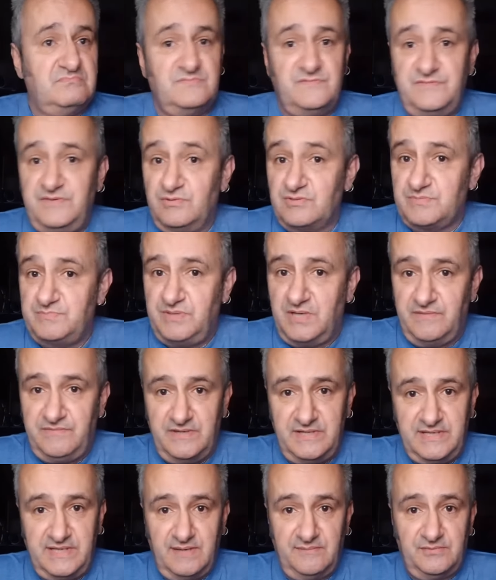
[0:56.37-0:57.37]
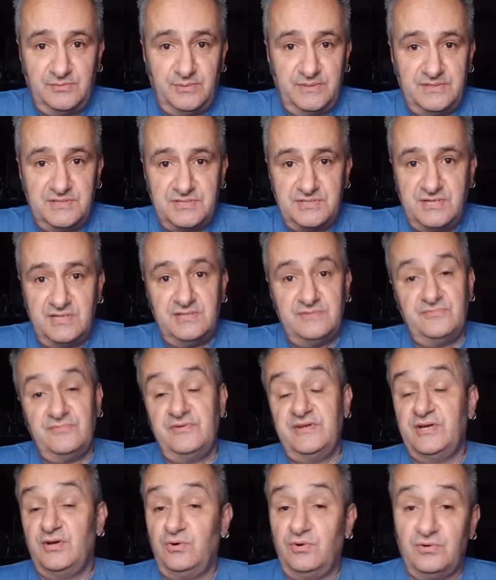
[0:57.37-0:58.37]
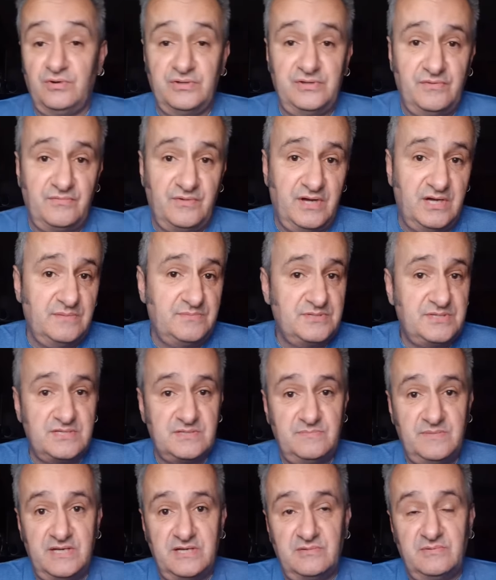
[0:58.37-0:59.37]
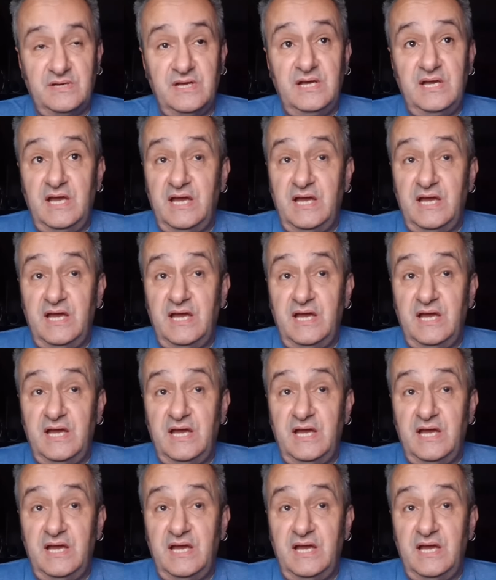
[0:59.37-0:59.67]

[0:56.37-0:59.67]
Feels perfectly comfortable in the center of the ring or on the ropes, doesn't matter.